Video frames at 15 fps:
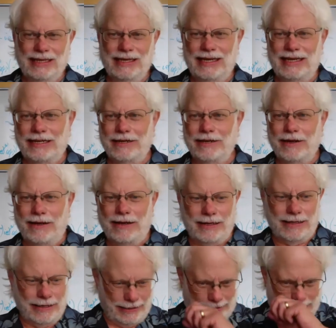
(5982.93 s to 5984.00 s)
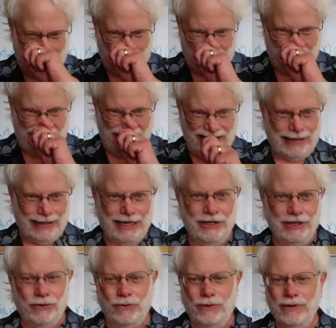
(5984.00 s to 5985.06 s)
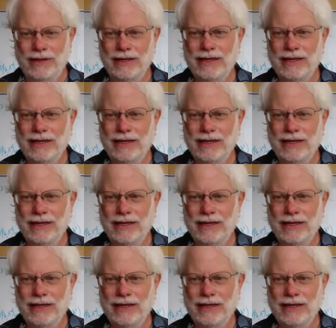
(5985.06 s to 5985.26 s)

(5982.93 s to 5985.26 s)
And I know,